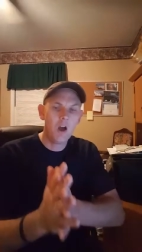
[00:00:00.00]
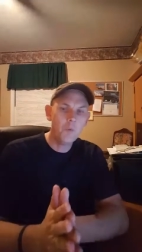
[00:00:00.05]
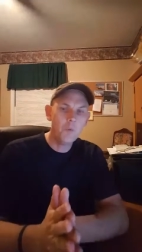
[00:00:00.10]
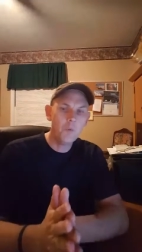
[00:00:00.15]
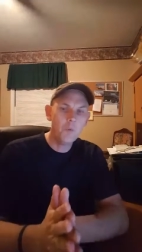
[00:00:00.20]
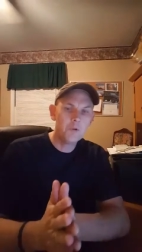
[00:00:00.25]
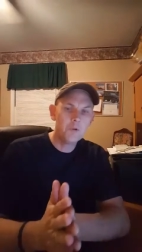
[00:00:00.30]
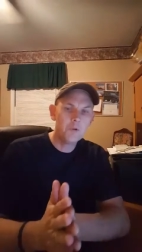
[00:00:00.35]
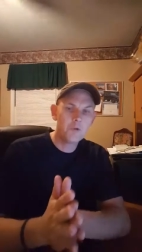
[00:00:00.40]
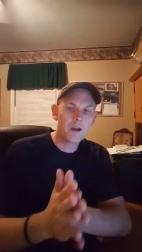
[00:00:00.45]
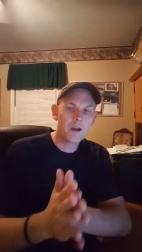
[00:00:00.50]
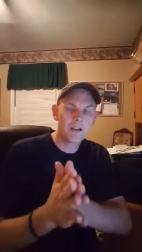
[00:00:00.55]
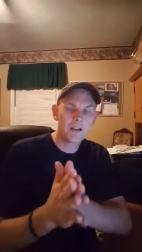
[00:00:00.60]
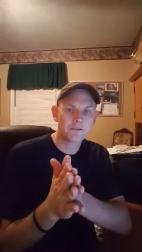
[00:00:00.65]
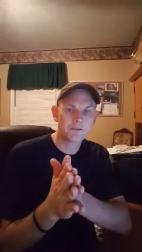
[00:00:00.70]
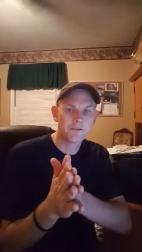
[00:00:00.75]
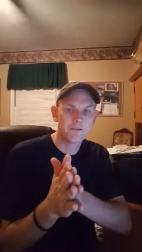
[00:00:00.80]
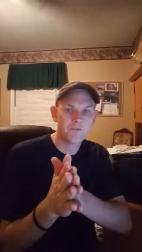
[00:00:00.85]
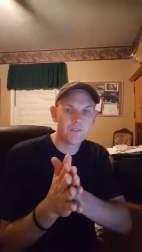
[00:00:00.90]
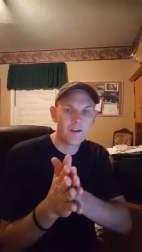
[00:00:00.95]
hope you got
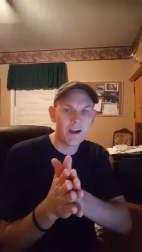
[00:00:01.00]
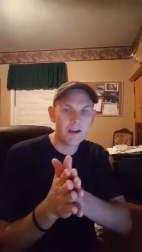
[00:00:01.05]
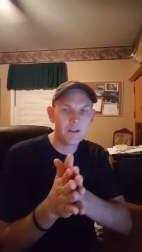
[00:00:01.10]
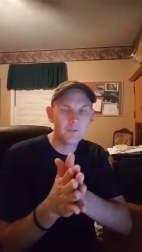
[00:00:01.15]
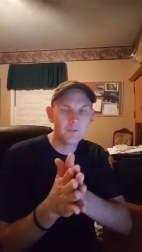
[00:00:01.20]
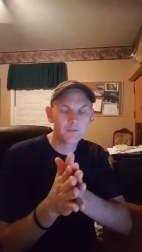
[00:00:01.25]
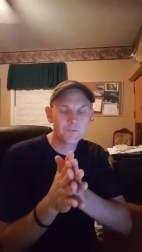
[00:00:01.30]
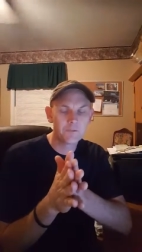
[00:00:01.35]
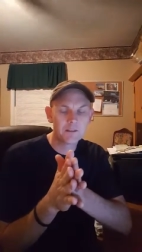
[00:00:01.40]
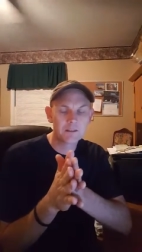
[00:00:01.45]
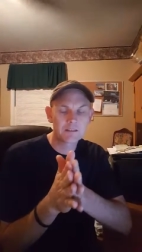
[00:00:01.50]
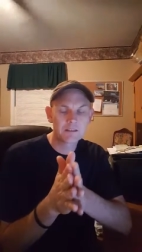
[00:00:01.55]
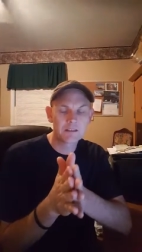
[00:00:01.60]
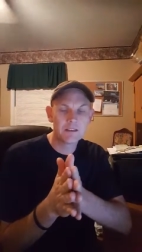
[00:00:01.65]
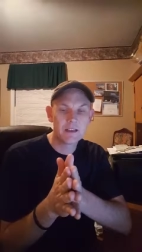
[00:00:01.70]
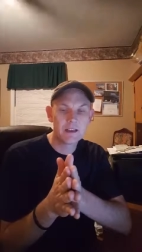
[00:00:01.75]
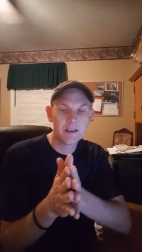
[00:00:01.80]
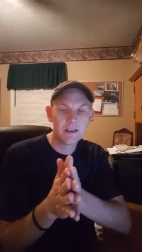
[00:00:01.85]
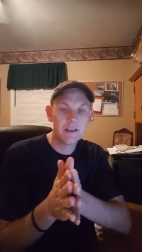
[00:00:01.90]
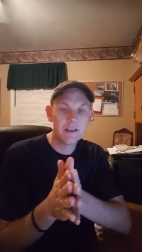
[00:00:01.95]
some value from this
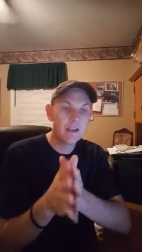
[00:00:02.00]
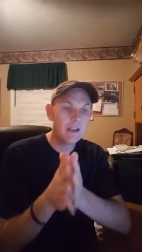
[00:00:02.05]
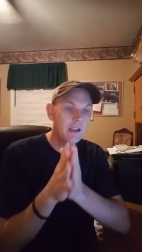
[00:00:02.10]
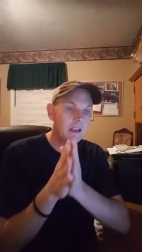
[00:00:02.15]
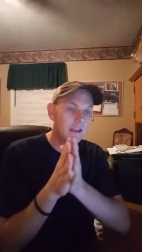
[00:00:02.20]
today.